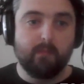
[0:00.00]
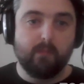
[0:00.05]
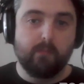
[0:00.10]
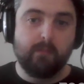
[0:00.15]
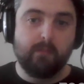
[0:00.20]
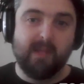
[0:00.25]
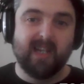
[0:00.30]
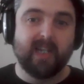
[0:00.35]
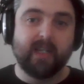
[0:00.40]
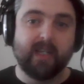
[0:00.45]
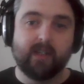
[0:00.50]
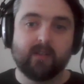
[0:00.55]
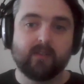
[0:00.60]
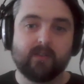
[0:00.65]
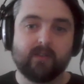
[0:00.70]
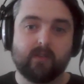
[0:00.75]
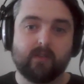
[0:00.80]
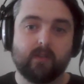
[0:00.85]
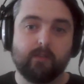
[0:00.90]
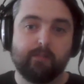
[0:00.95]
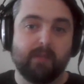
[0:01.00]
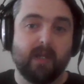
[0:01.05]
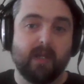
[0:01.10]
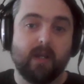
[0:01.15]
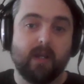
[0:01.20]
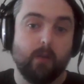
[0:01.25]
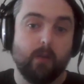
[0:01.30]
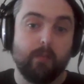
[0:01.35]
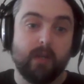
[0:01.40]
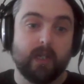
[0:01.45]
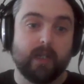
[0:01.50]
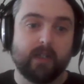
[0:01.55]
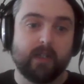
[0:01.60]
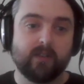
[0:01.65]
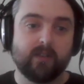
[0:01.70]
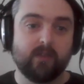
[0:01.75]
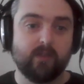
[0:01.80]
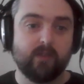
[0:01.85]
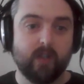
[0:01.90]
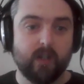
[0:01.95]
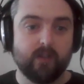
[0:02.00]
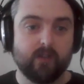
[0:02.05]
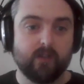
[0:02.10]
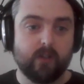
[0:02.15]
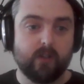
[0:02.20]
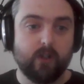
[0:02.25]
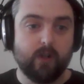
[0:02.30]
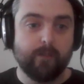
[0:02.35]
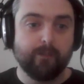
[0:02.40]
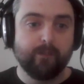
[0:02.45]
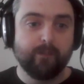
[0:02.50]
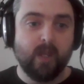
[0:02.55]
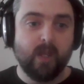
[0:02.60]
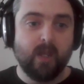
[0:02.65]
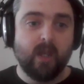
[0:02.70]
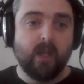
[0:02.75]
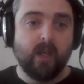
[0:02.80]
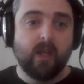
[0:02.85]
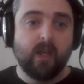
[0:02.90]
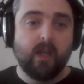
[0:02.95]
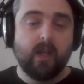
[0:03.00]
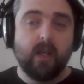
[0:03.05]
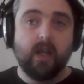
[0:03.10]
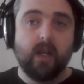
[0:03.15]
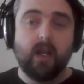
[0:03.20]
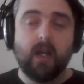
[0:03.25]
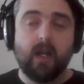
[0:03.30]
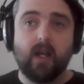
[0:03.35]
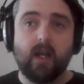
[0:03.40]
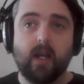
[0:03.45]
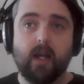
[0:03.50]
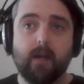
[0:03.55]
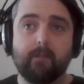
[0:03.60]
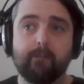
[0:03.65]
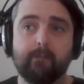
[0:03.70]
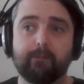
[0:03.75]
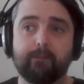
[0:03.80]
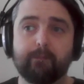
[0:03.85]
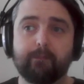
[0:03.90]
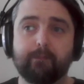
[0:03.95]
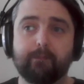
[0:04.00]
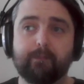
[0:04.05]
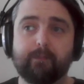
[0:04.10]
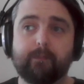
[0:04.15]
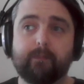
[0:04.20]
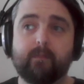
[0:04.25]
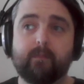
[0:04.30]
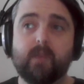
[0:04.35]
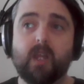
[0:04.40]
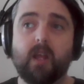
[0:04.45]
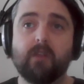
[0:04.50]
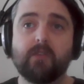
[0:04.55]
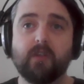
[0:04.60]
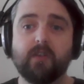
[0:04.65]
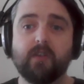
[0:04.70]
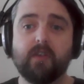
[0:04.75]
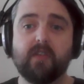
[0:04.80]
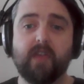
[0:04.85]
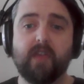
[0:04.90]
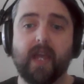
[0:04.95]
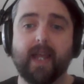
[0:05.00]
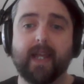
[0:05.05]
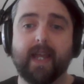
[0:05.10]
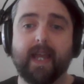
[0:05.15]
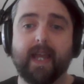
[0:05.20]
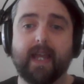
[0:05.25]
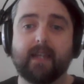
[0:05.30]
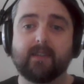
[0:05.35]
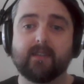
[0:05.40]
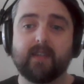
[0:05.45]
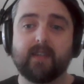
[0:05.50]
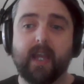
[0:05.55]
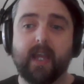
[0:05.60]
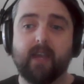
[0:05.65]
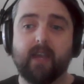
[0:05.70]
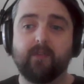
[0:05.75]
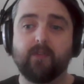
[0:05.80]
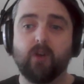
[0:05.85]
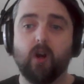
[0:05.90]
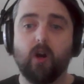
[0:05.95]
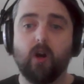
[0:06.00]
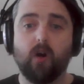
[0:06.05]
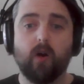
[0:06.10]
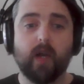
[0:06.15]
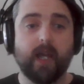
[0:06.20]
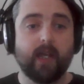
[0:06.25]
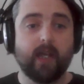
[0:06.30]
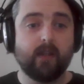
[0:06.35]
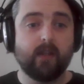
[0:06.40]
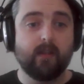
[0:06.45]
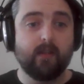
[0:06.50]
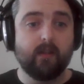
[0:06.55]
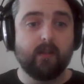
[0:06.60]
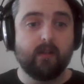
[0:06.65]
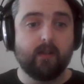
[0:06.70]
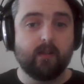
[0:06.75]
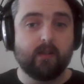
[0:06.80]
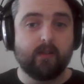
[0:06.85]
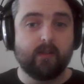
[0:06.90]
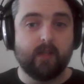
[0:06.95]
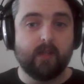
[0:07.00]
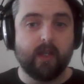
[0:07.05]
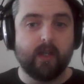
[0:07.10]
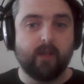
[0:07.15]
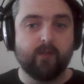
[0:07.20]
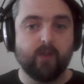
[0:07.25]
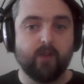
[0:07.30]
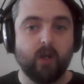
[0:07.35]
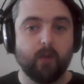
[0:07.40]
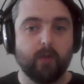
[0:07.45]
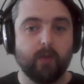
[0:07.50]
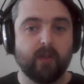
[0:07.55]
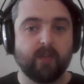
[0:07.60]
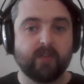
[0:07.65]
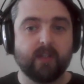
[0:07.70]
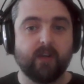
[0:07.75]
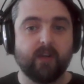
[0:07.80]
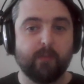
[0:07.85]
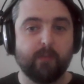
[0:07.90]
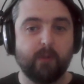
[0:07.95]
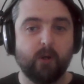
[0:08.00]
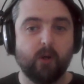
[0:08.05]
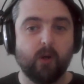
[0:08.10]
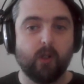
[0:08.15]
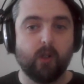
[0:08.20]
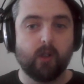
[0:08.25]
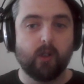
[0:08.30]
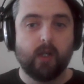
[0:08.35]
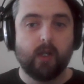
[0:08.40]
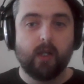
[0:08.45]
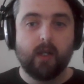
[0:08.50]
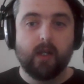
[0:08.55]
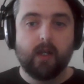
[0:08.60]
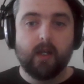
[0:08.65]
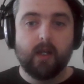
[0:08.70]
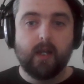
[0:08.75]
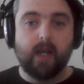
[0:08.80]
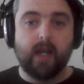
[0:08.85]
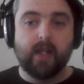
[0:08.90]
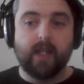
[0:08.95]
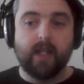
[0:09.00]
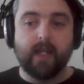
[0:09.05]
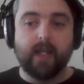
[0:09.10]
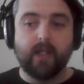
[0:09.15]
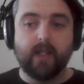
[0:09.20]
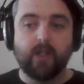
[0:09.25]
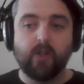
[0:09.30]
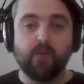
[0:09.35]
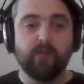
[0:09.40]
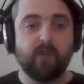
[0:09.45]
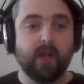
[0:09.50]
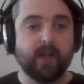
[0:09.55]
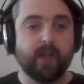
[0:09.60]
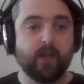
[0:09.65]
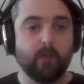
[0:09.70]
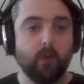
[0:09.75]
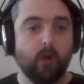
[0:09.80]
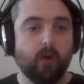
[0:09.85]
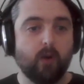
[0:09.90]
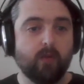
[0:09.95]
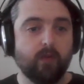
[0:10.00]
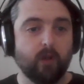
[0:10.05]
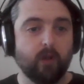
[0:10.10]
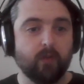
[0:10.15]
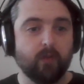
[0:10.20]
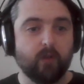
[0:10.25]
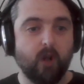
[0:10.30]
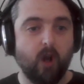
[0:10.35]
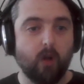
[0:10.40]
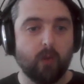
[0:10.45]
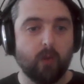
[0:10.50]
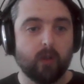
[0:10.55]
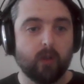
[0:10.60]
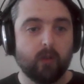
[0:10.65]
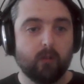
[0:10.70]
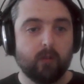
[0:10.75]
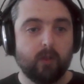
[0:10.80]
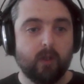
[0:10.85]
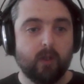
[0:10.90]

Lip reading: millions or billions of years ago. The other thing is, if you're at the South Pole and then you find a rock full of coral,